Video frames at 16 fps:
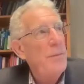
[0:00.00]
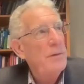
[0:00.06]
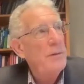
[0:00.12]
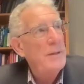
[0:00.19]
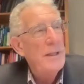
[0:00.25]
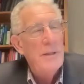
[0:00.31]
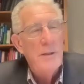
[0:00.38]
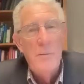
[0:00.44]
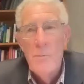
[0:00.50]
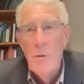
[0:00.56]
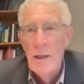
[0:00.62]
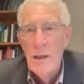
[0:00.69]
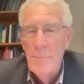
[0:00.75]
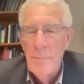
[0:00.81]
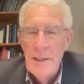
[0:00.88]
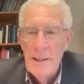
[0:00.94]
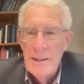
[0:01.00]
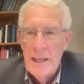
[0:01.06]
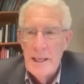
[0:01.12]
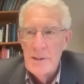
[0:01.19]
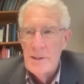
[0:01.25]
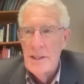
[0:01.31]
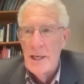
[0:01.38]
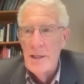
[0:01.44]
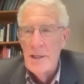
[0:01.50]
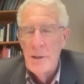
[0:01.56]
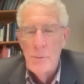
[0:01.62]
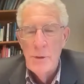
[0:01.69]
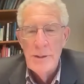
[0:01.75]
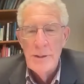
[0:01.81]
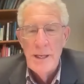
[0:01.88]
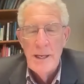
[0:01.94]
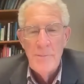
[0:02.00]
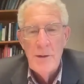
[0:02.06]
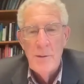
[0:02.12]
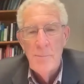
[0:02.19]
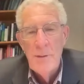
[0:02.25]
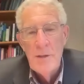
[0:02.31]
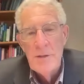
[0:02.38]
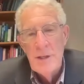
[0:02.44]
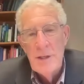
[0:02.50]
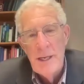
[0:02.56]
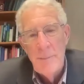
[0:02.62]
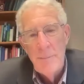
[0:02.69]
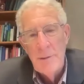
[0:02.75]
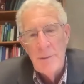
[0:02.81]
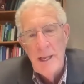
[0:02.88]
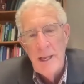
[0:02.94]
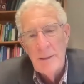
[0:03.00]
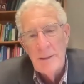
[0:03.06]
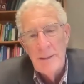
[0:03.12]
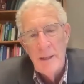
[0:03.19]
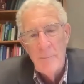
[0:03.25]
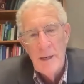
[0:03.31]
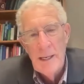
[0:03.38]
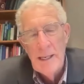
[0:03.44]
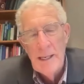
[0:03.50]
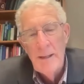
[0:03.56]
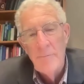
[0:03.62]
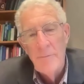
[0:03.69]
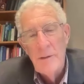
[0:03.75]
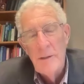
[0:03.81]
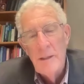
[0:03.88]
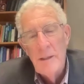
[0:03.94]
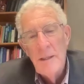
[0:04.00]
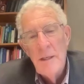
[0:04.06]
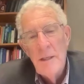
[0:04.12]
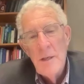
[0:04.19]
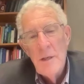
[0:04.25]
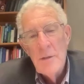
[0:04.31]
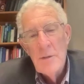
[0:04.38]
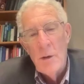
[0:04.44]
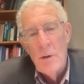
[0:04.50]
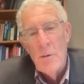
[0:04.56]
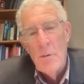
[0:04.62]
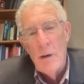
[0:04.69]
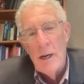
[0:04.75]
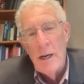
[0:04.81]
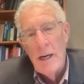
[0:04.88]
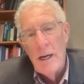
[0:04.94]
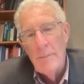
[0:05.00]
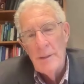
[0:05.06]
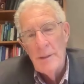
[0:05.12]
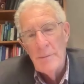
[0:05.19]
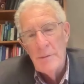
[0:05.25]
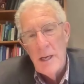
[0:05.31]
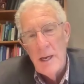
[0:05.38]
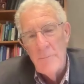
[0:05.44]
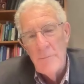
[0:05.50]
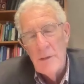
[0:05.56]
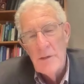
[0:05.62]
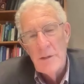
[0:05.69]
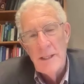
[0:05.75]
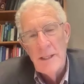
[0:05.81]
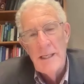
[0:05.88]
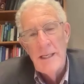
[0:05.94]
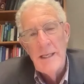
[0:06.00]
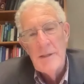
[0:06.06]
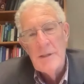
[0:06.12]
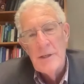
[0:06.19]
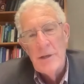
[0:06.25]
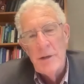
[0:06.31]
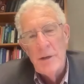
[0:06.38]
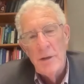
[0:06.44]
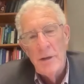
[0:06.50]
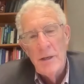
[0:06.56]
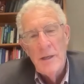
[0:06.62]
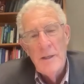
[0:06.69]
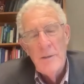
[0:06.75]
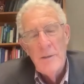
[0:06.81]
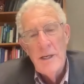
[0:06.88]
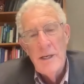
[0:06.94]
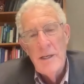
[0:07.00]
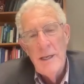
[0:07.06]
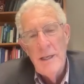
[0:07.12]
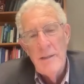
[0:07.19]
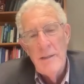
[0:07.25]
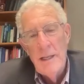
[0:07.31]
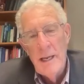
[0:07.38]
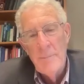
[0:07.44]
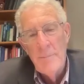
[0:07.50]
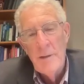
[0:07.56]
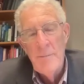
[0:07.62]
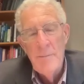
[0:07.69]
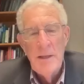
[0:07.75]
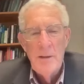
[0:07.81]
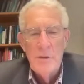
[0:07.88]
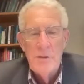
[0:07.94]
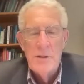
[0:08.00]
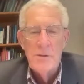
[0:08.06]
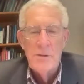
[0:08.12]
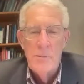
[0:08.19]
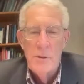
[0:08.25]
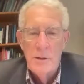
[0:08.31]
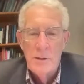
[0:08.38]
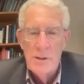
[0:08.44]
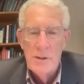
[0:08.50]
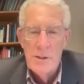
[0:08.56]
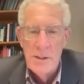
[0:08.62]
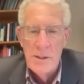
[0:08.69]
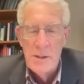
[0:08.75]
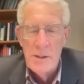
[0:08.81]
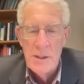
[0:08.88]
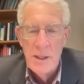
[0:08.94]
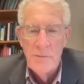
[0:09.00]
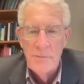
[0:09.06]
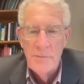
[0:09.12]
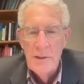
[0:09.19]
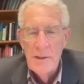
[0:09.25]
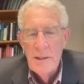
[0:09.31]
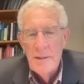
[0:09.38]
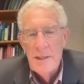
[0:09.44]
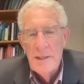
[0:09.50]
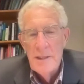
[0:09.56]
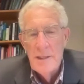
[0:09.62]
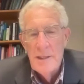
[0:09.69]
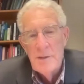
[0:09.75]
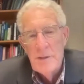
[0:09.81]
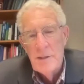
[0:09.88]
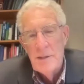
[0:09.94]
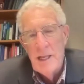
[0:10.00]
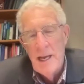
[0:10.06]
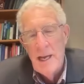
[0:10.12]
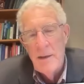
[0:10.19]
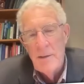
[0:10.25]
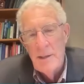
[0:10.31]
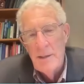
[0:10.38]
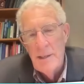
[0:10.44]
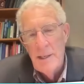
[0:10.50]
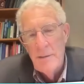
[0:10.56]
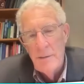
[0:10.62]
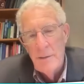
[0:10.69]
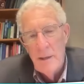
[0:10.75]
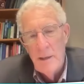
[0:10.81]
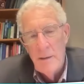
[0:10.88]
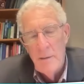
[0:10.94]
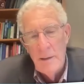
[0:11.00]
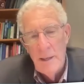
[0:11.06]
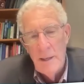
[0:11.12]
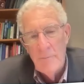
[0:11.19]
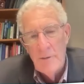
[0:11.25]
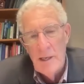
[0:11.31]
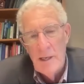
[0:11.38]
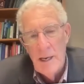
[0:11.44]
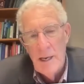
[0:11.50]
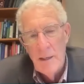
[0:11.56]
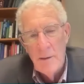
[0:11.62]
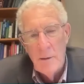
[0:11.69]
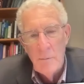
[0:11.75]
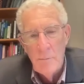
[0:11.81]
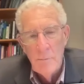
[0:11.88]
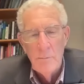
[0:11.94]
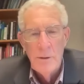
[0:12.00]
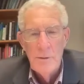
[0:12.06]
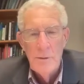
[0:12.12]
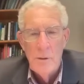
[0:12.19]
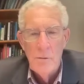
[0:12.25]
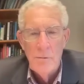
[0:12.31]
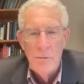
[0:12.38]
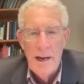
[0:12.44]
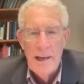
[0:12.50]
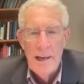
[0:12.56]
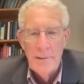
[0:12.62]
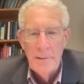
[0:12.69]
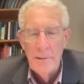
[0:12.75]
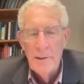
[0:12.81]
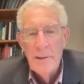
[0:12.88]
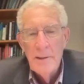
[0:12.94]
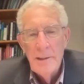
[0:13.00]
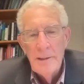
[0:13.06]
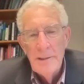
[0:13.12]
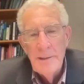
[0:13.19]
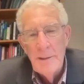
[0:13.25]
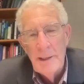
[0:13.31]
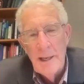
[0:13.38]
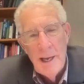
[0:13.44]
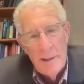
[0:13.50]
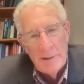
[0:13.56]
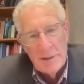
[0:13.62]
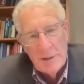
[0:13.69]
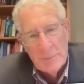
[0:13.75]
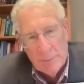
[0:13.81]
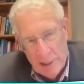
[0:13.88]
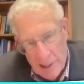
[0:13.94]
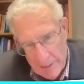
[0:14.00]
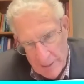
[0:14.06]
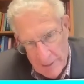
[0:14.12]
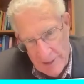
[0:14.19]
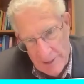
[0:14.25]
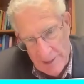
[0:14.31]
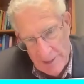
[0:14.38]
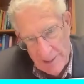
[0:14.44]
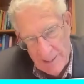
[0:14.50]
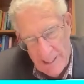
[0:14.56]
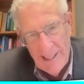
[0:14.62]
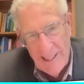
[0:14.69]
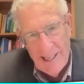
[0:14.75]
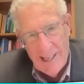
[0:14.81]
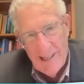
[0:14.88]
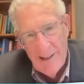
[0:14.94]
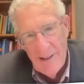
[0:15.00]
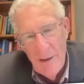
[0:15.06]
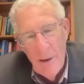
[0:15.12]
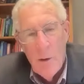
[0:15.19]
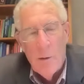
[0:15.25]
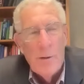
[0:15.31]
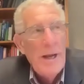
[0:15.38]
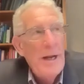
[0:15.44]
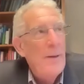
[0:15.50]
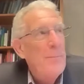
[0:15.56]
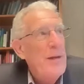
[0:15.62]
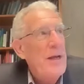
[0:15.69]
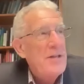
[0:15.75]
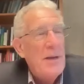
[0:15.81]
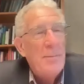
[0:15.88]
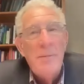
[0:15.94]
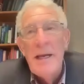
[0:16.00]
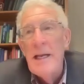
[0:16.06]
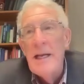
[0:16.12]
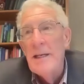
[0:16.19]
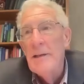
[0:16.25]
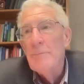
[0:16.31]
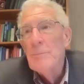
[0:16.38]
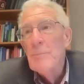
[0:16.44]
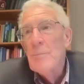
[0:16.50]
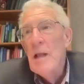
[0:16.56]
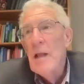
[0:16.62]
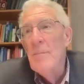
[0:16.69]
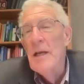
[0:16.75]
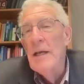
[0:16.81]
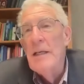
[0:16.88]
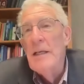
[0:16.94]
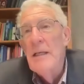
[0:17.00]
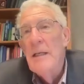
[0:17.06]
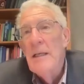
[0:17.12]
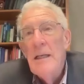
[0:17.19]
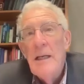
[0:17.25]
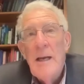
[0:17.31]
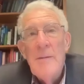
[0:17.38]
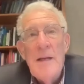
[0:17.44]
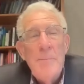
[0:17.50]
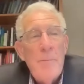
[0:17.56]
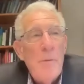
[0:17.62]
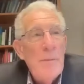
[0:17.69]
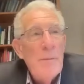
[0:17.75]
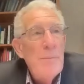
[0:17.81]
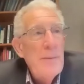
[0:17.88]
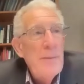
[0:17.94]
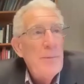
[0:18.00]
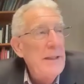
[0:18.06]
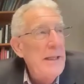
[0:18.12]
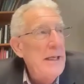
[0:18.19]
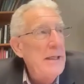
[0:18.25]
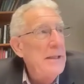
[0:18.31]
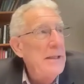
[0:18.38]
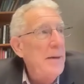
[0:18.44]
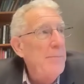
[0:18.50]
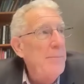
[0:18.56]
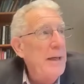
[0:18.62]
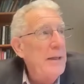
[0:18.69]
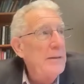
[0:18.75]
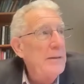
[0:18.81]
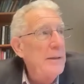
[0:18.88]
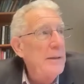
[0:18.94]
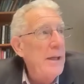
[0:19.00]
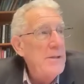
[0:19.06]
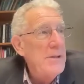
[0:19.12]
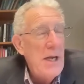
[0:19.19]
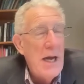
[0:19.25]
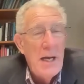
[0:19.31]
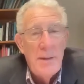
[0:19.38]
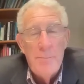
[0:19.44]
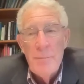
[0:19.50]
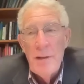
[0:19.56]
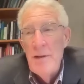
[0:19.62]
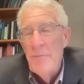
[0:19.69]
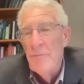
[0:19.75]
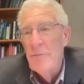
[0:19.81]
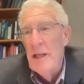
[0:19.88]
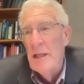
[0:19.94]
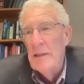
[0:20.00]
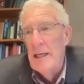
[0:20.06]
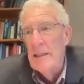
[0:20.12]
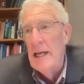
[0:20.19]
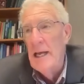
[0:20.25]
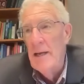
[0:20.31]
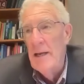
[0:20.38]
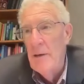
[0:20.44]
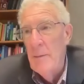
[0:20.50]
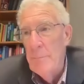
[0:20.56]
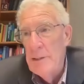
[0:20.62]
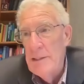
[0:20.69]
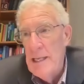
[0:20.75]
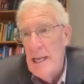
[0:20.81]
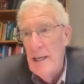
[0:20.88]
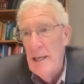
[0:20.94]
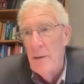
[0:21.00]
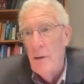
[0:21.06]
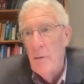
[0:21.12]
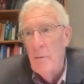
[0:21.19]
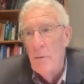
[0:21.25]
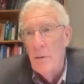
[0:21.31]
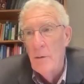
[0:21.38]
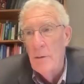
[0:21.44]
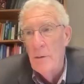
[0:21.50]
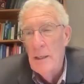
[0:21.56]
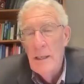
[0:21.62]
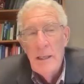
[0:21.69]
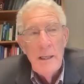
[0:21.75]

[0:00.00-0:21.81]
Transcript: didn't want to be in that state, you wouldn't have the obesity epidemic that we have. So it's obviously easier to eat happy meals and do all this other stuff than to sit down and eat an avocado with no cracker. Mm-hmm. You know, let's be honest. Well, that's what I was going to say. It's a meat. I mean, right. I mean, when people eat a side of beef, they like to have a potato or